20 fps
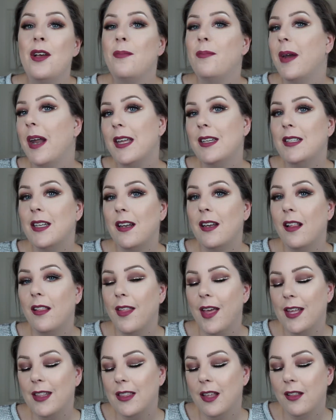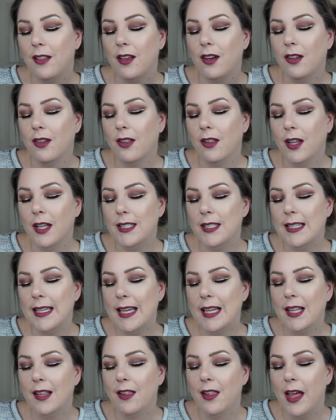but I did like the little glitz
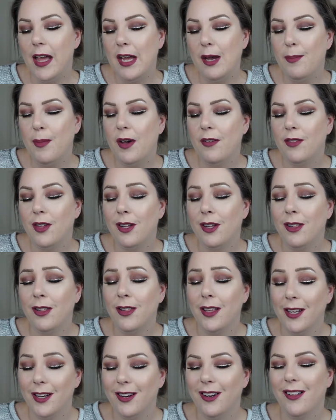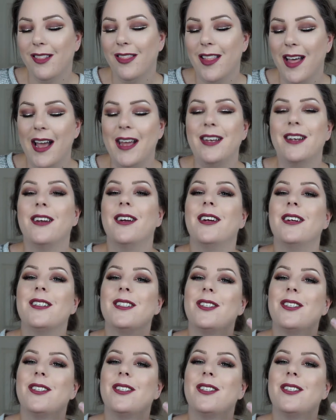and glam of the glitter liner.